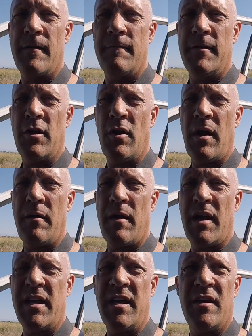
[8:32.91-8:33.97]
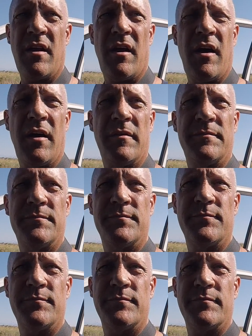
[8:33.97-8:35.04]
you know I, I get a uh,
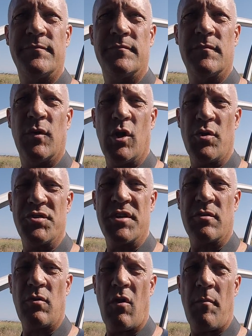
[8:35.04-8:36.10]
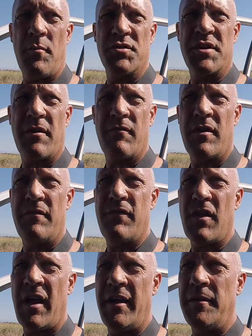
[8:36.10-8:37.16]
low signal almost every
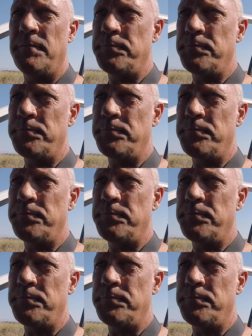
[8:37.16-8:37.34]
flight